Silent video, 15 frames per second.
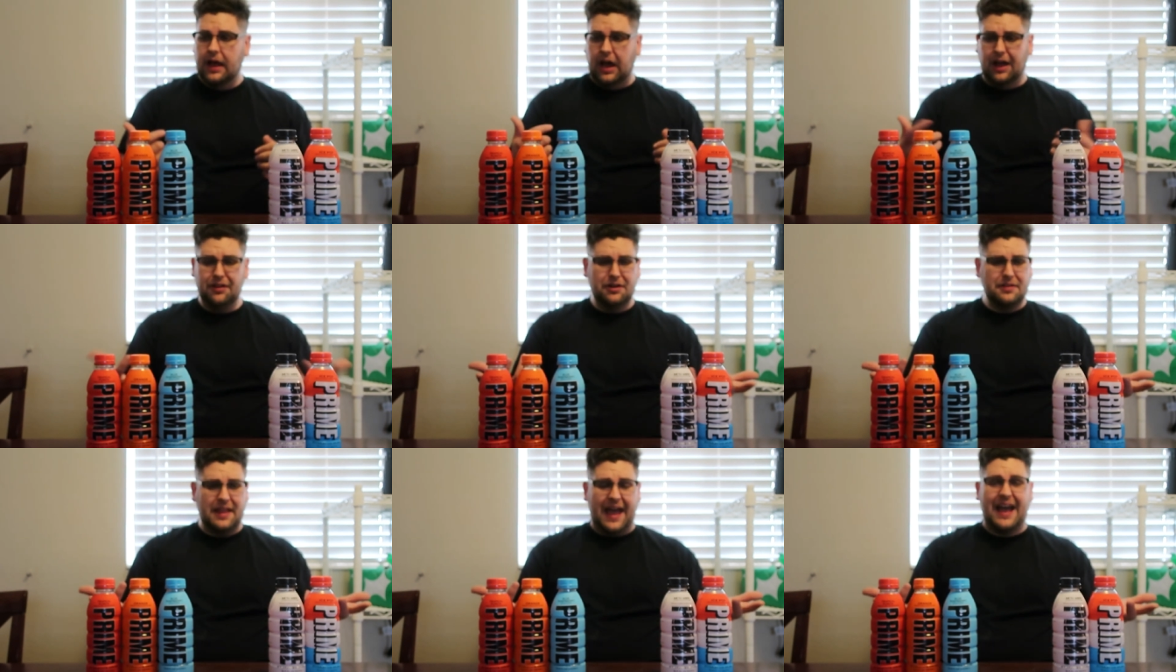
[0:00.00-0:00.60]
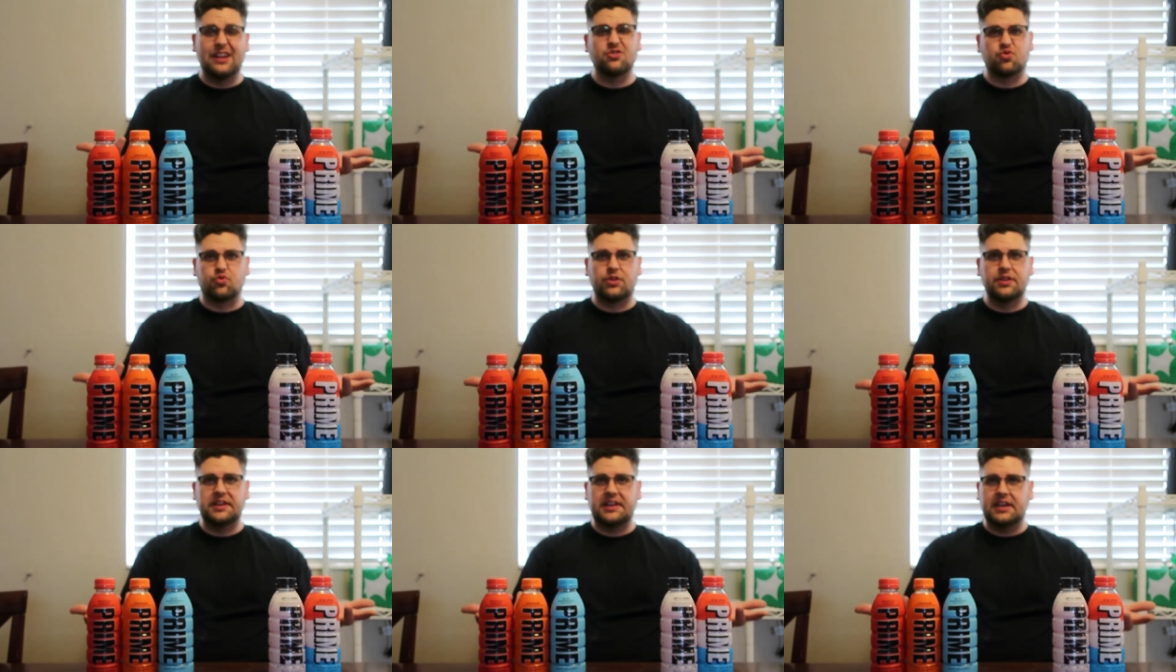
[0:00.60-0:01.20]
Other than that, it was
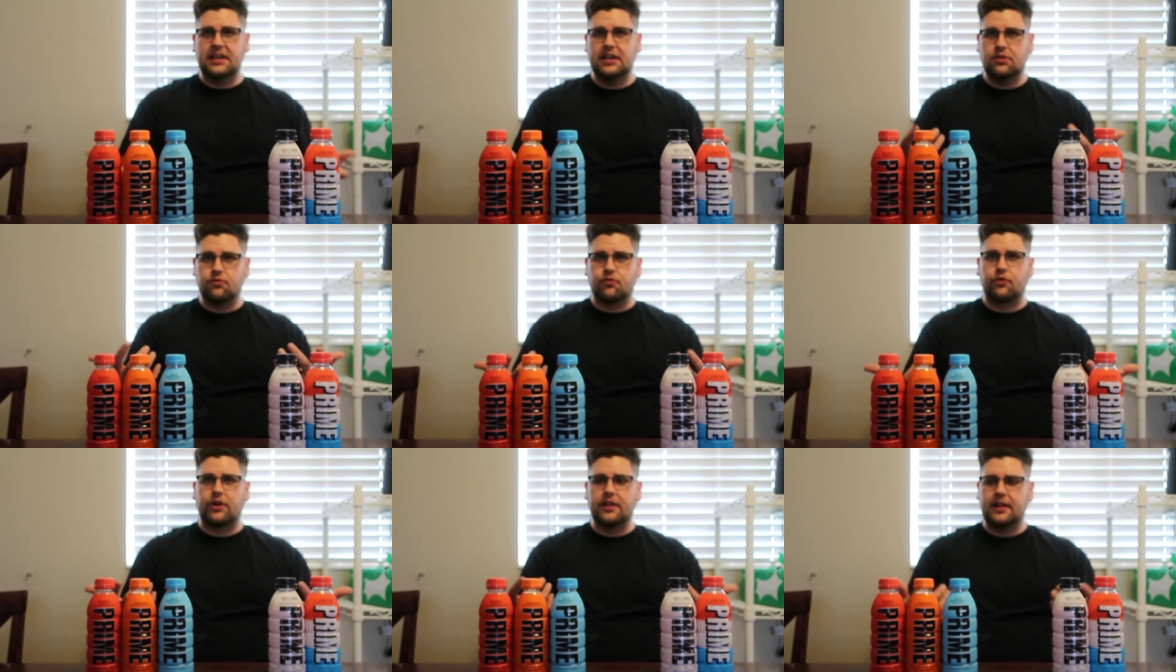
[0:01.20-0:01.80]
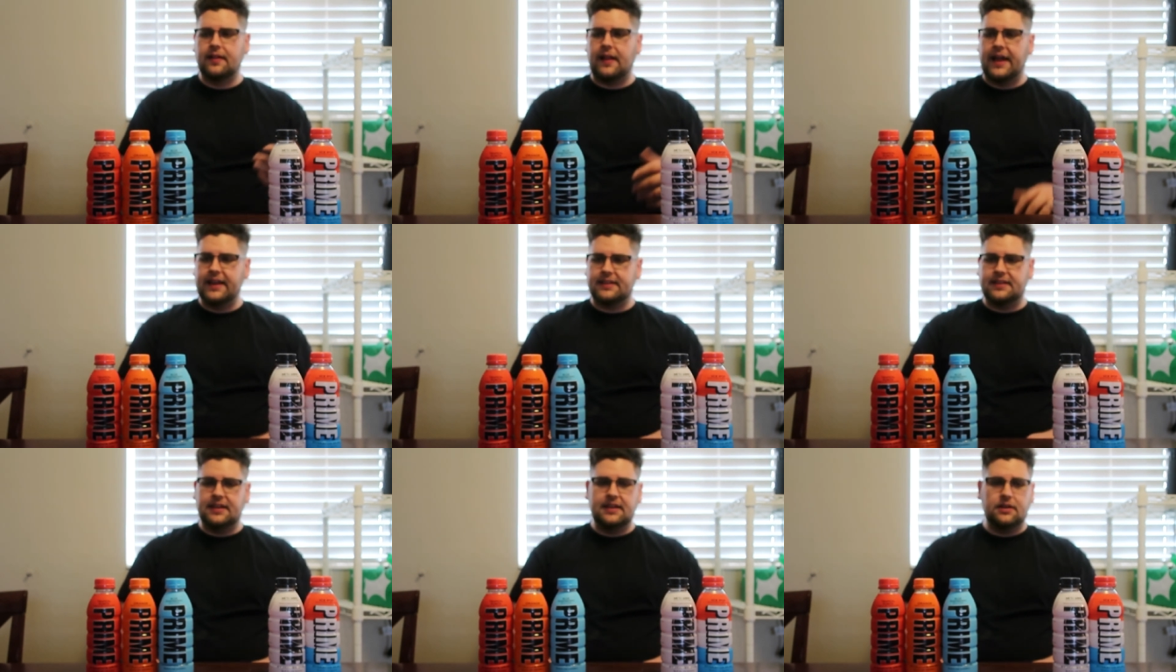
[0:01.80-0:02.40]
really good. Really
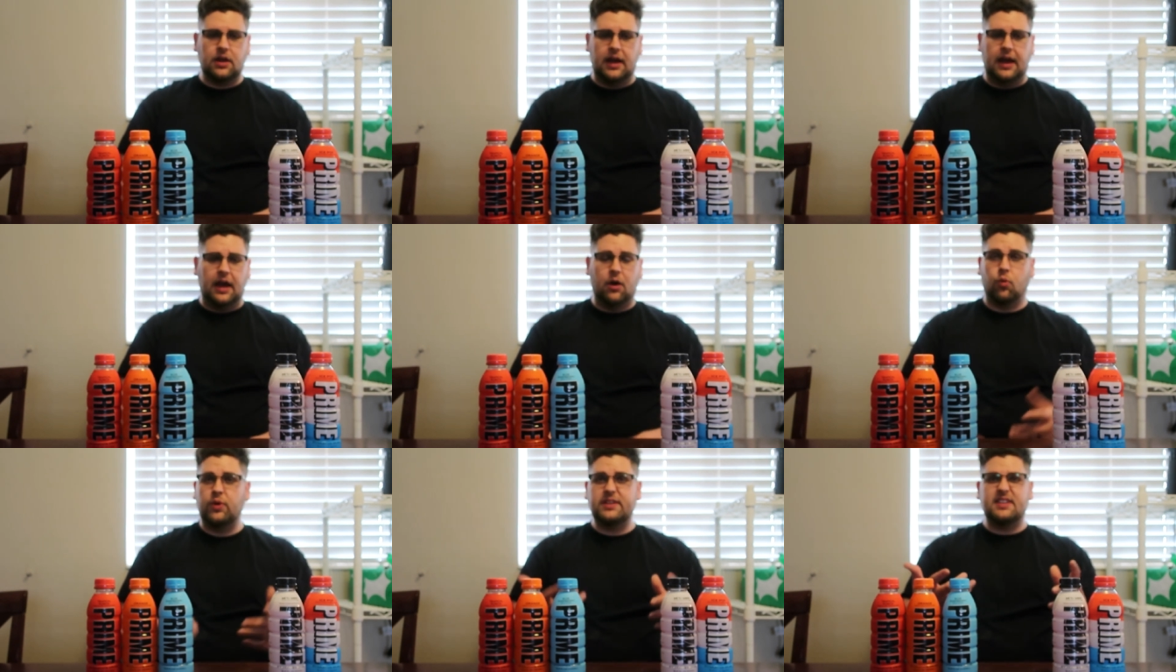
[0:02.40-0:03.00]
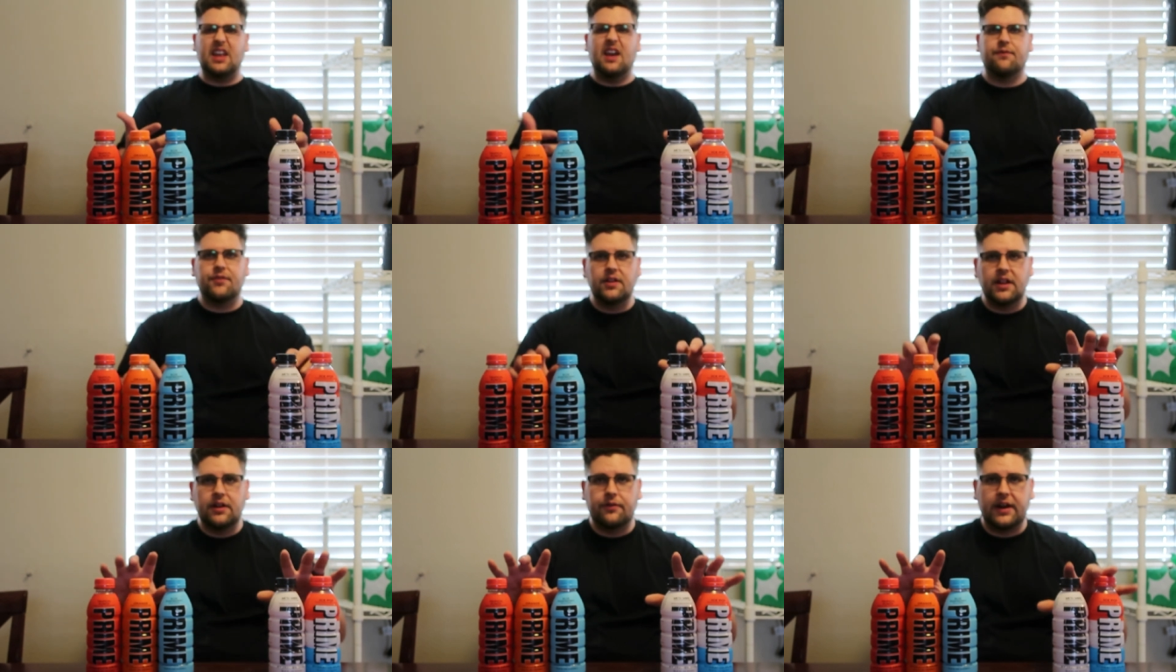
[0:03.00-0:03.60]
liked it. Uh, would
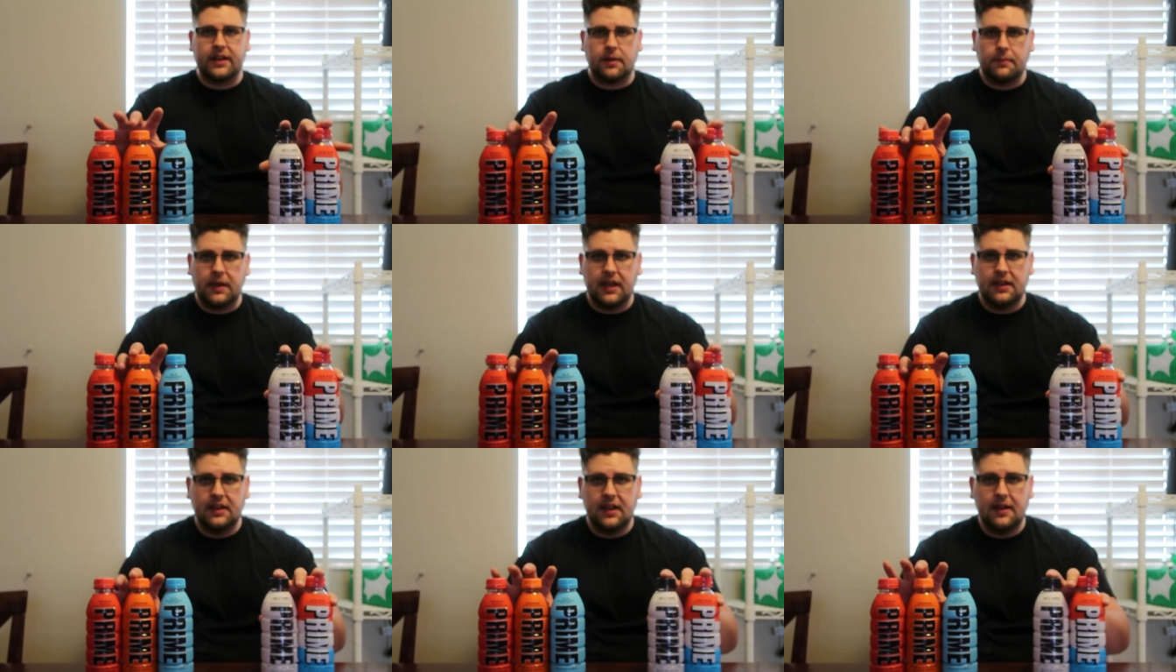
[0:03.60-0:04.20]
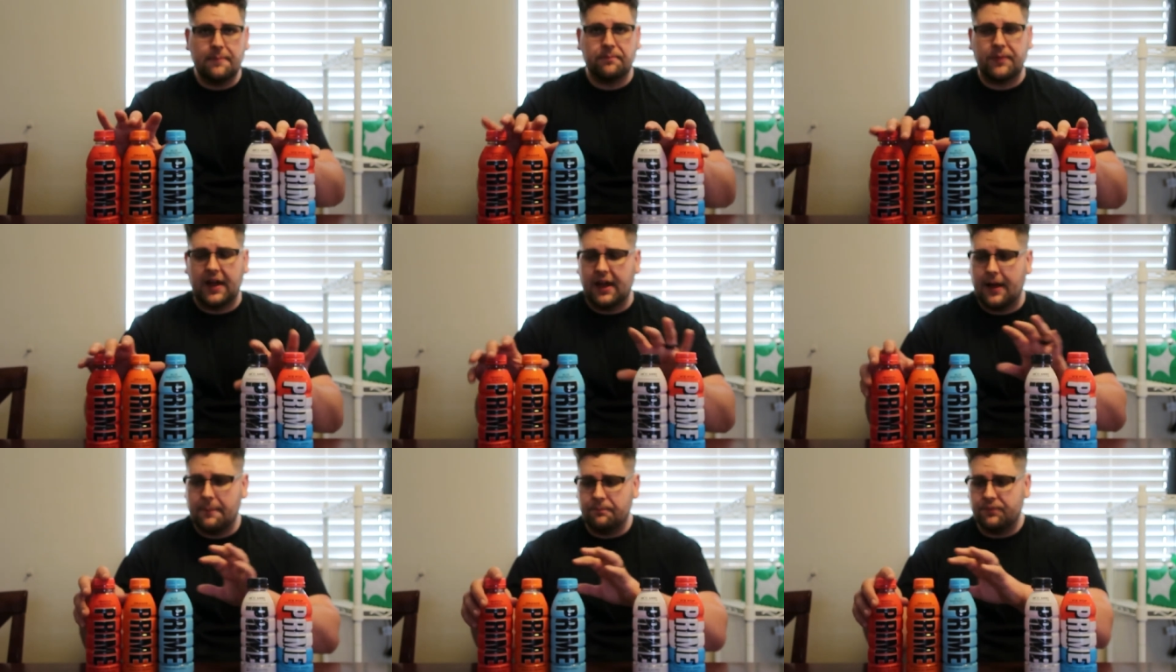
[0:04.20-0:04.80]
definitely recommend it.
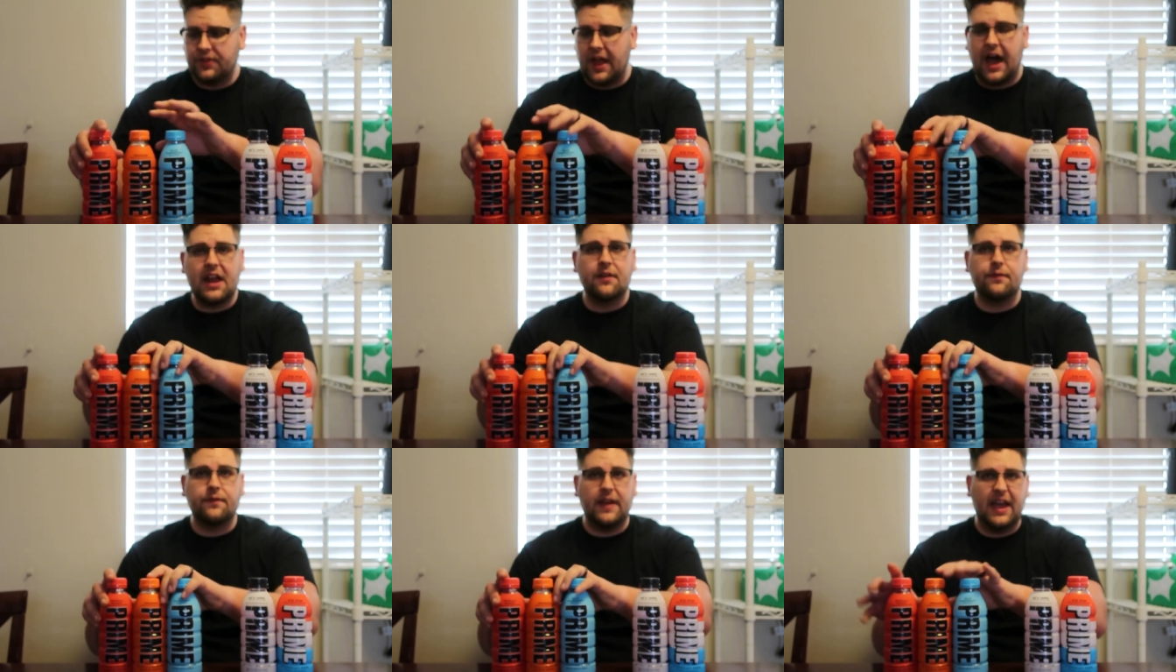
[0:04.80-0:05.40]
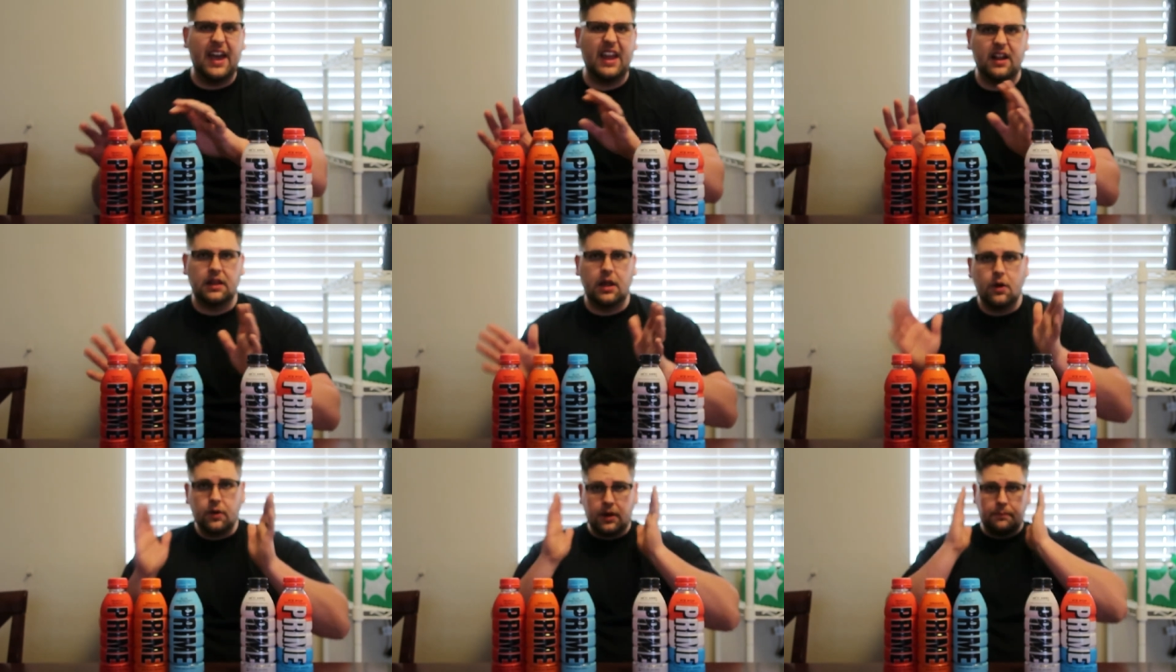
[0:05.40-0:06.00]
Um, not a fan of
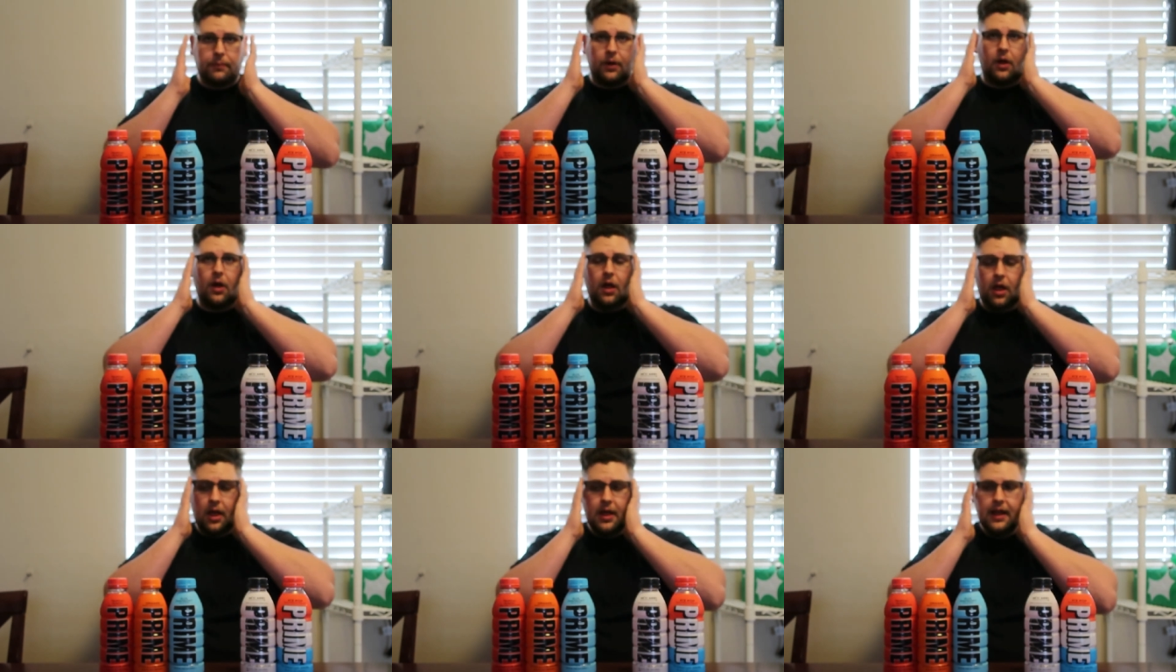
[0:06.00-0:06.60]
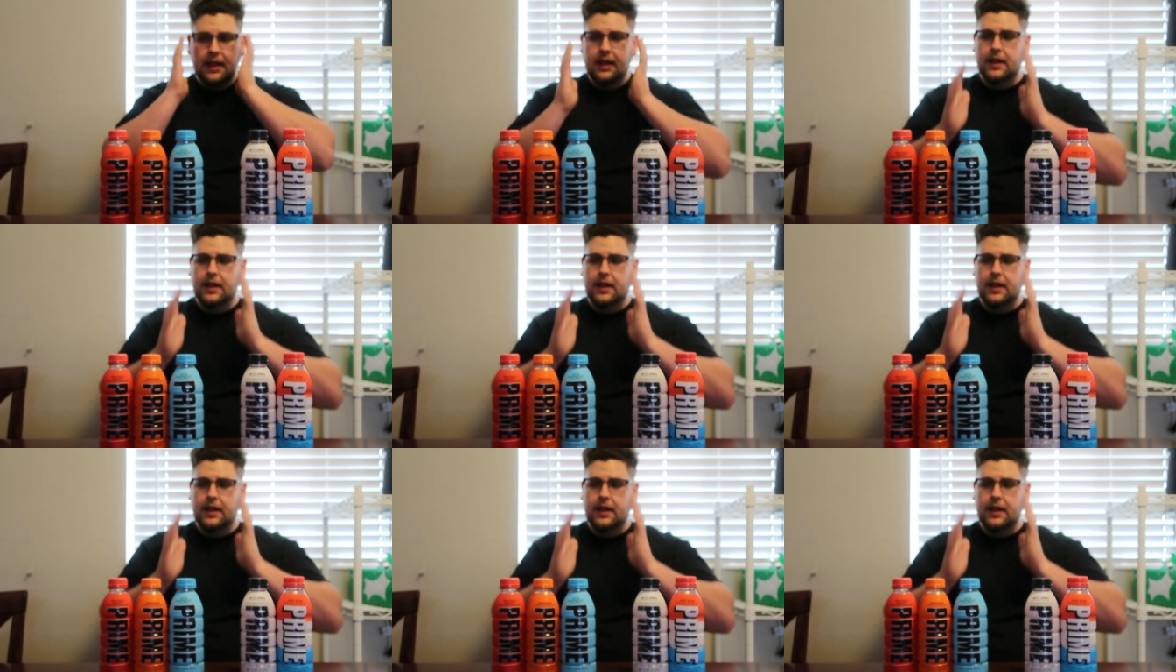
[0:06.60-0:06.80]
Logan Paul.